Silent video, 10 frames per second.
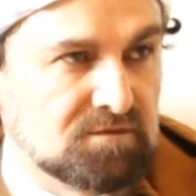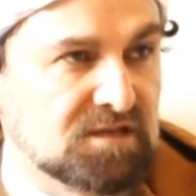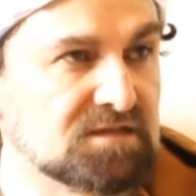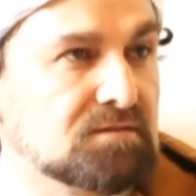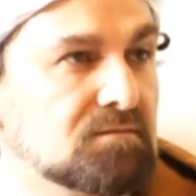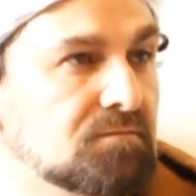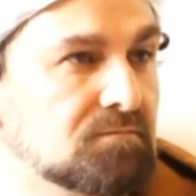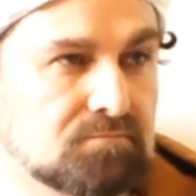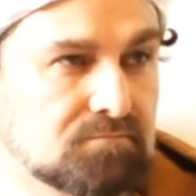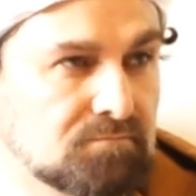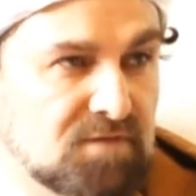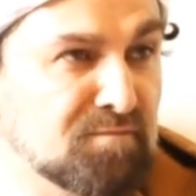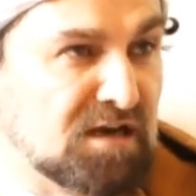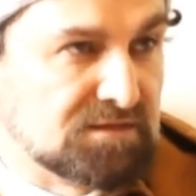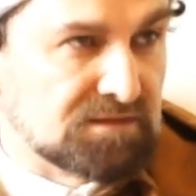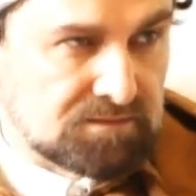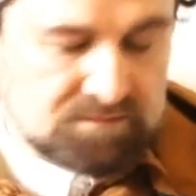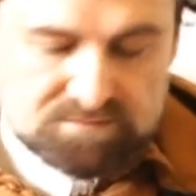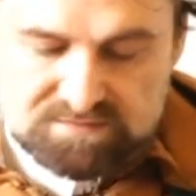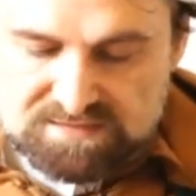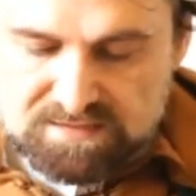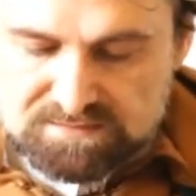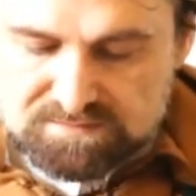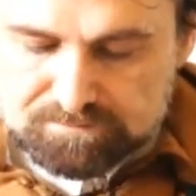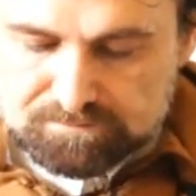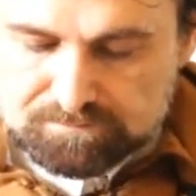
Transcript: Just imagine the size.